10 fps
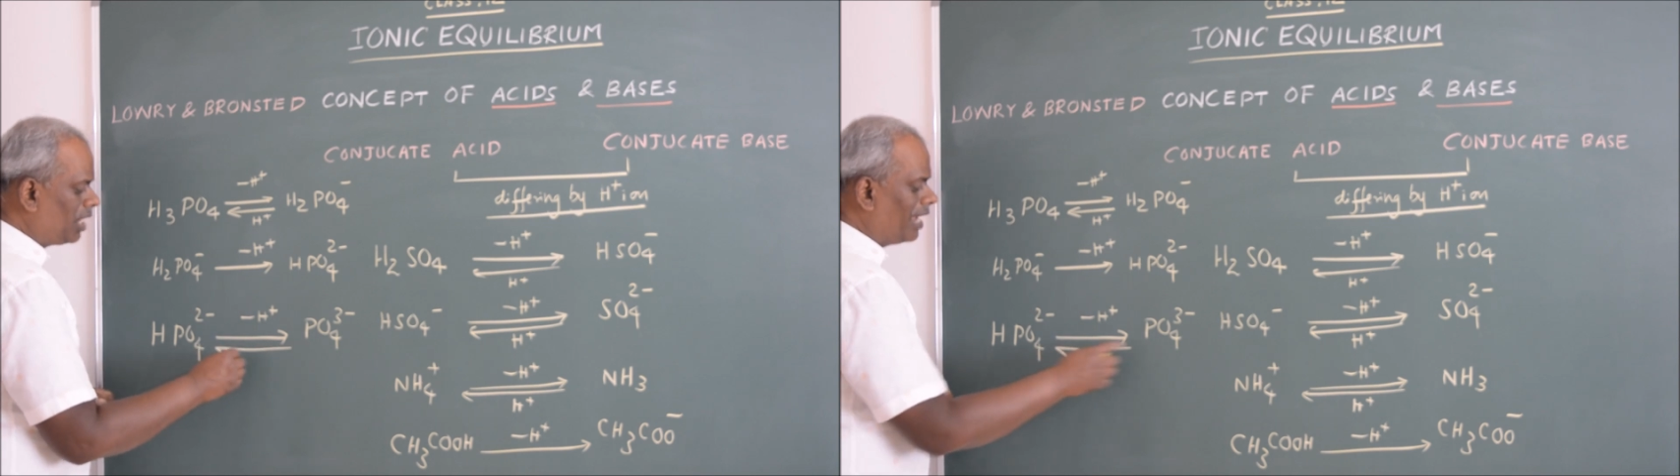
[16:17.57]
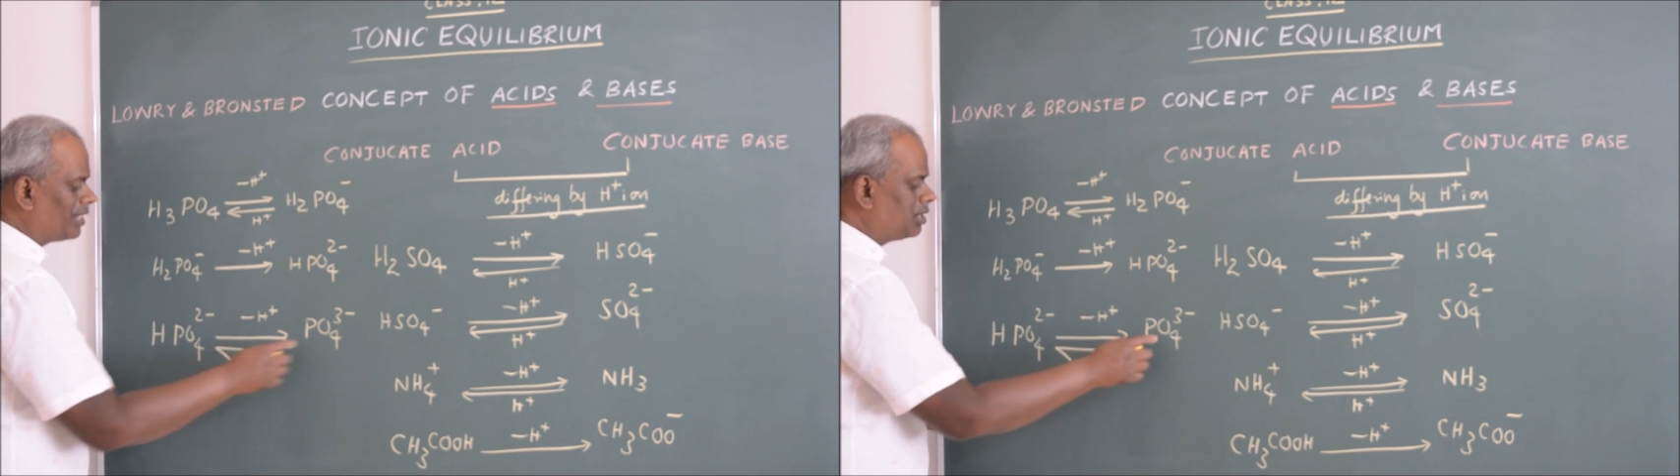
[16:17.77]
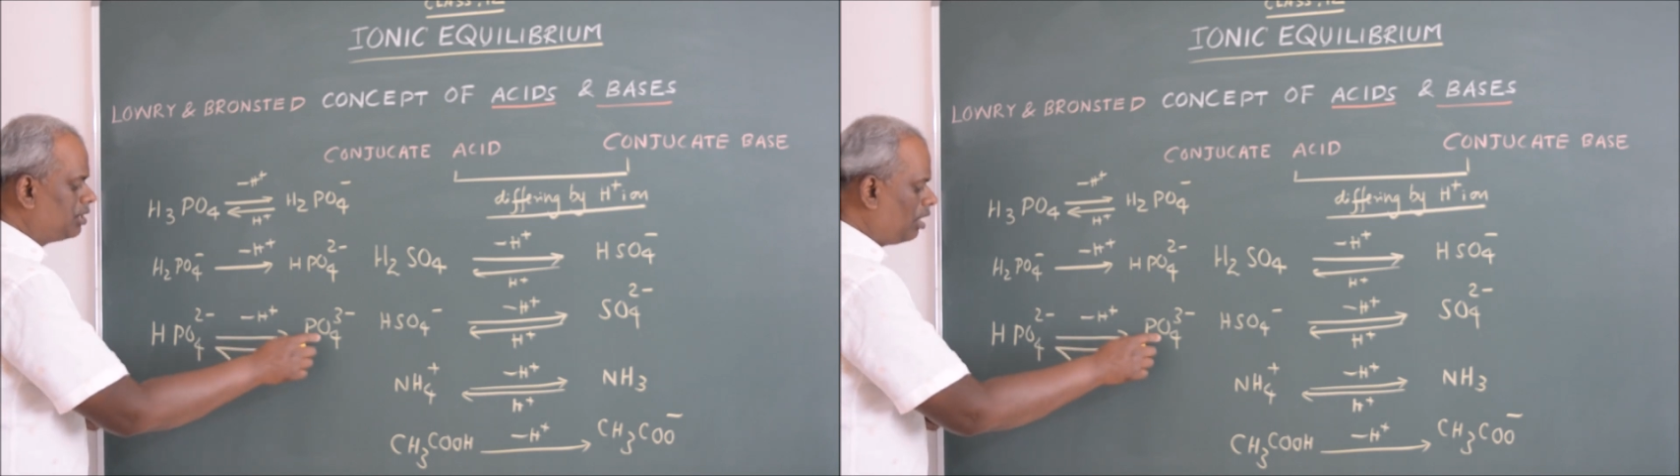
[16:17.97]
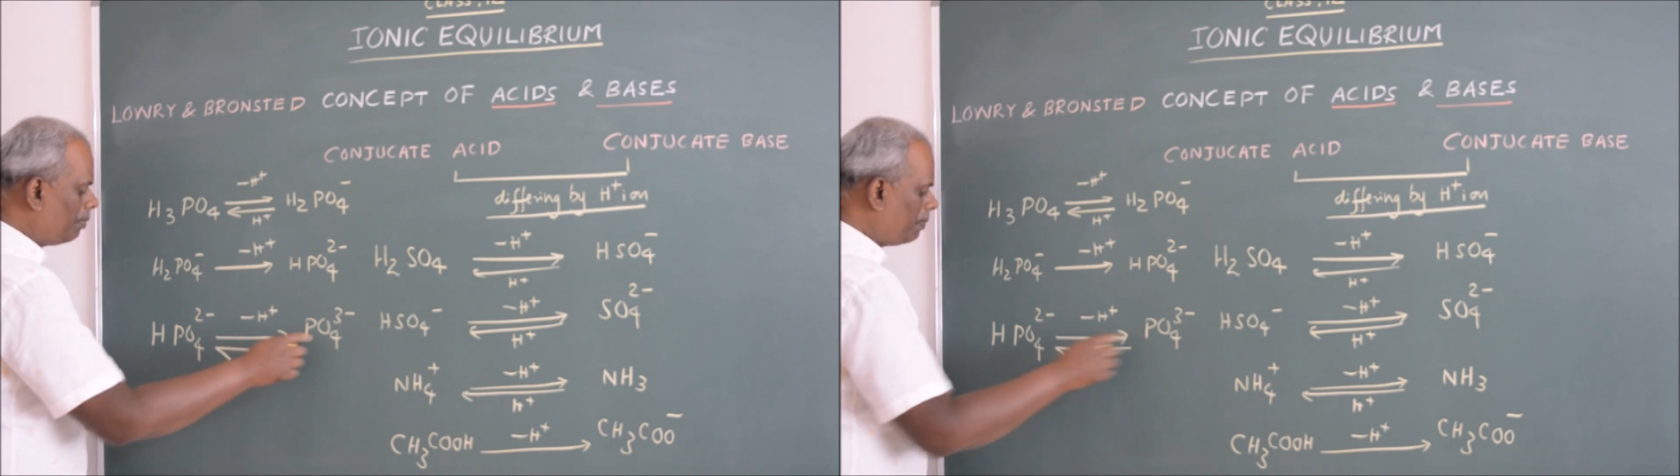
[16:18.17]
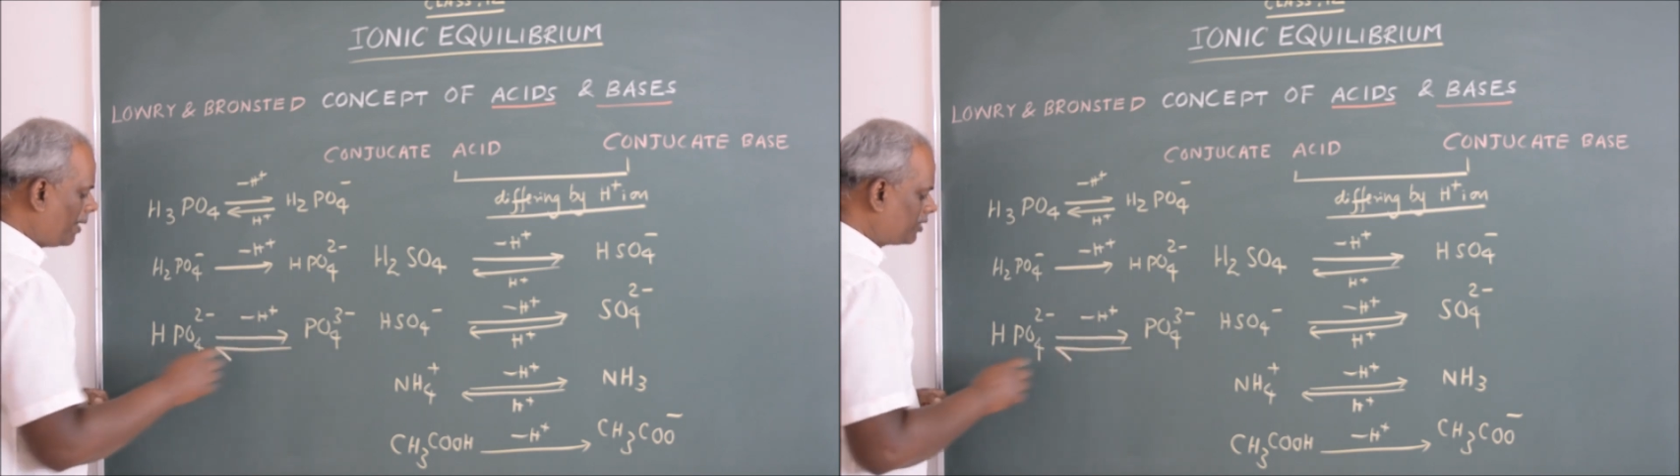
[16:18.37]
acid
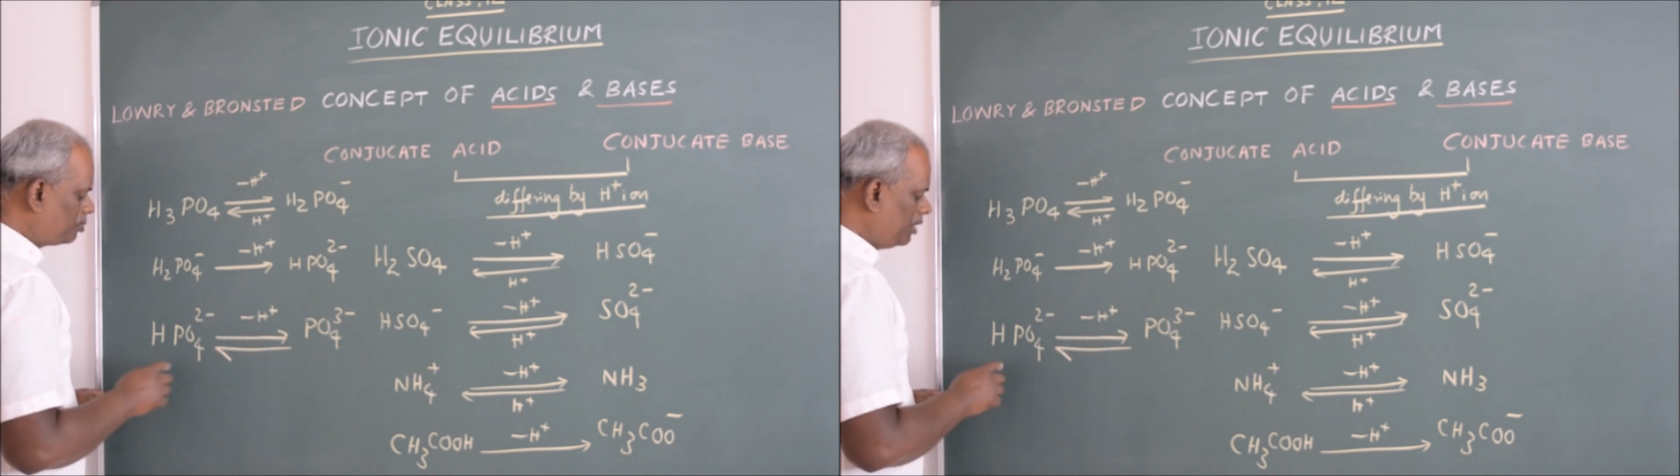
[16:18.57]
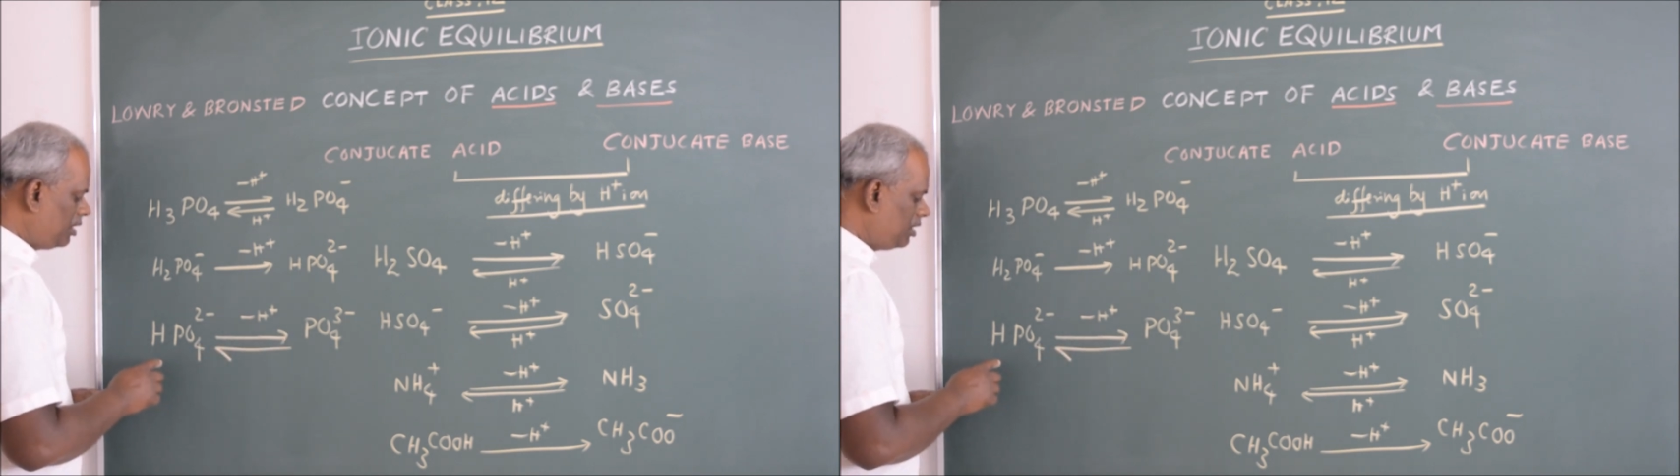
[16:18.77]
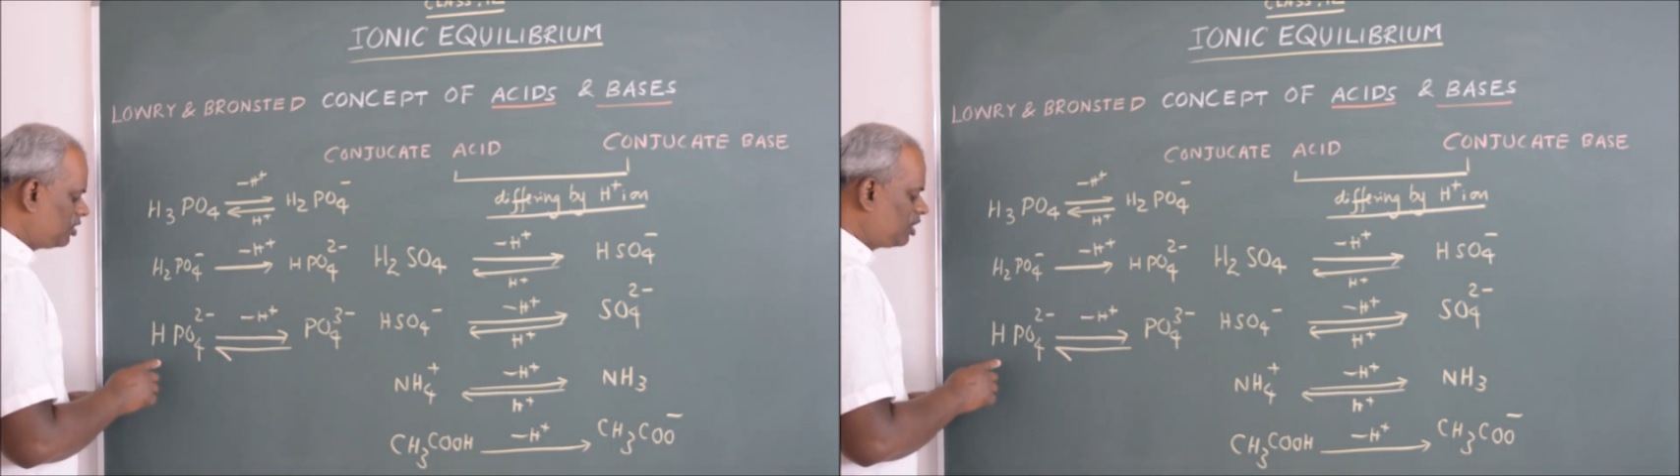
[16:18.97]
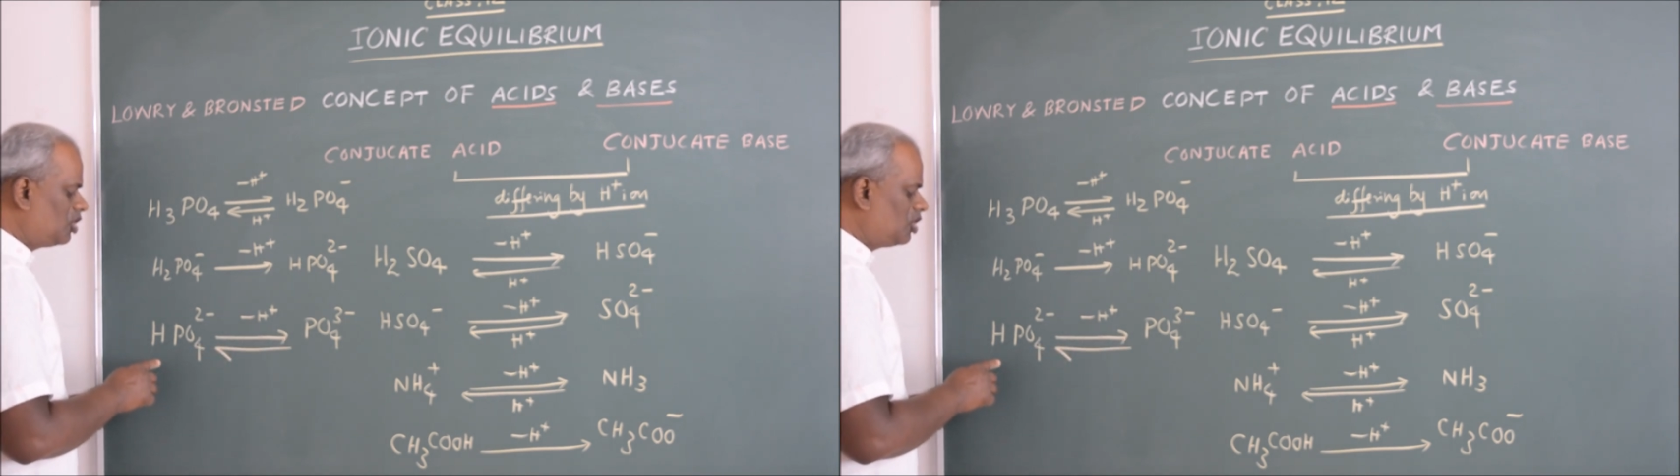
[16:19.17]
of phosphate is